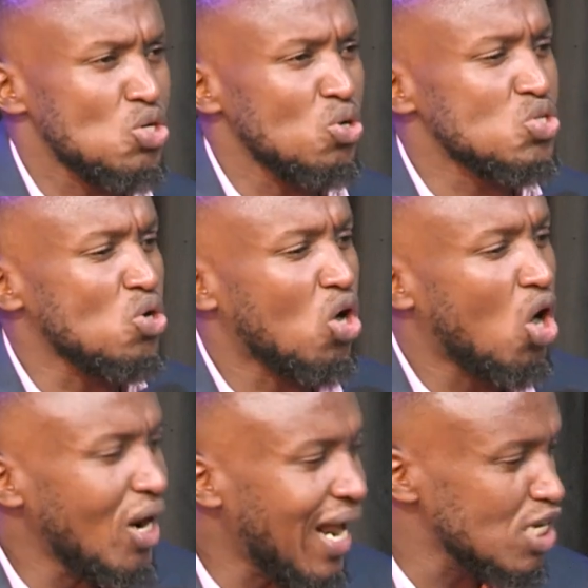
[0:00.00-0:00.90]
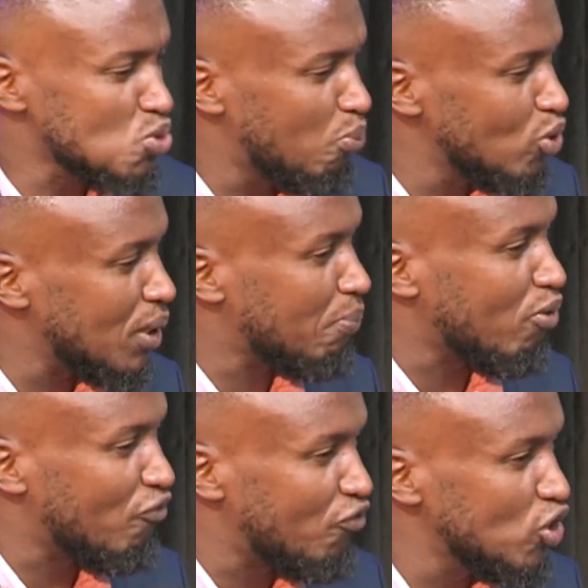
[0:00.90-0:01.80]
So God has put a
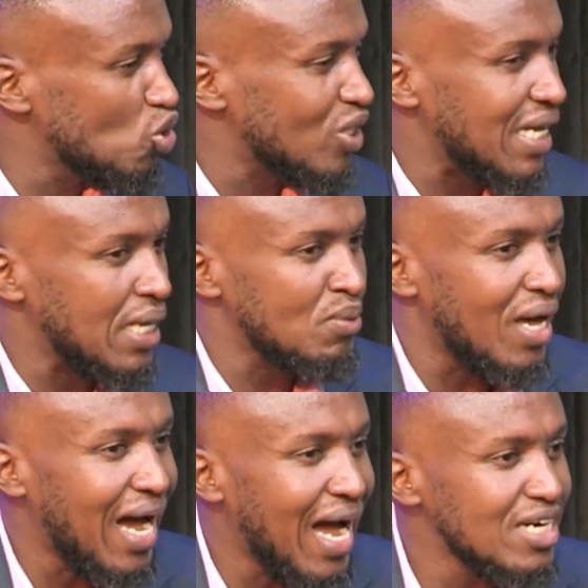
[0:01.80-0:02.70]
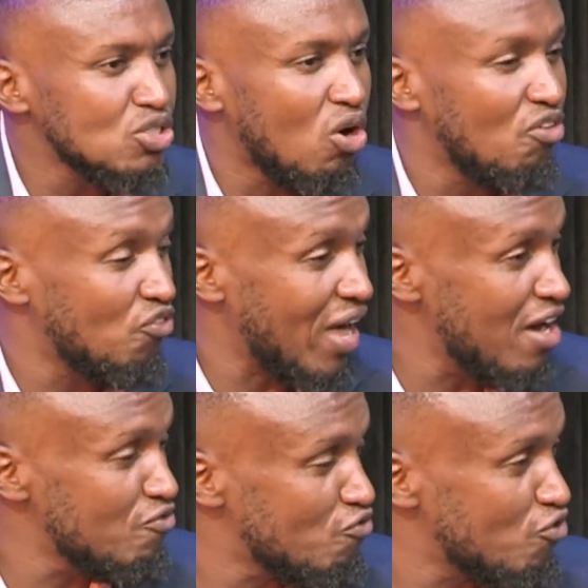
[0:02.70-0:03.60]
provision in the heart of
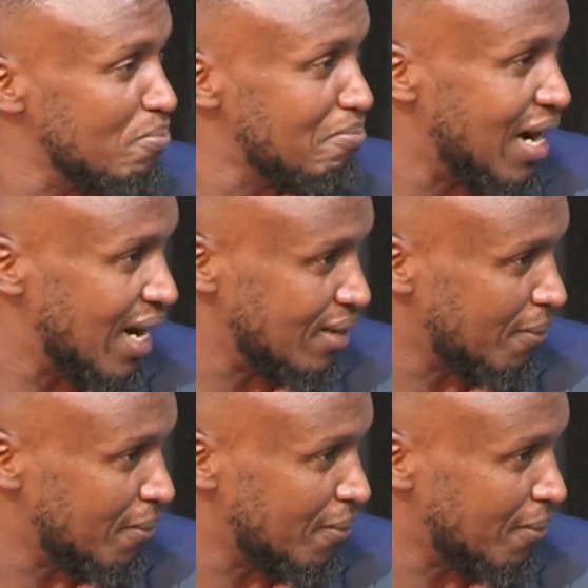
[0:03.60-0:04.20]
every man.